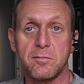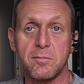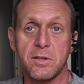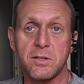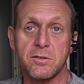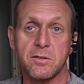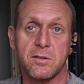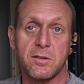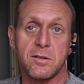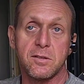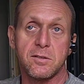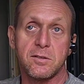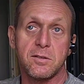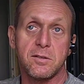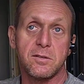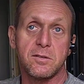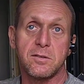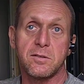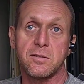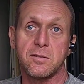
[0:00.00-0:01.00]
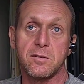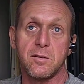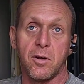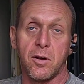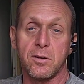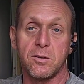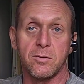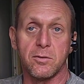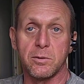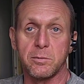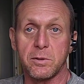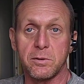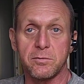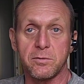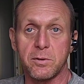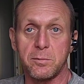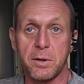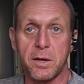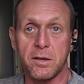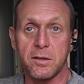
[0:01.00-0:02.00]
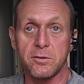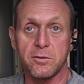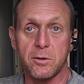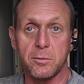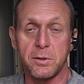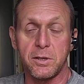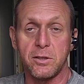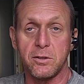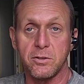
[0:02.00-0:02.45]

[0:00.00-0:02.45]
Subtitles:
This is not normal for Manitoba.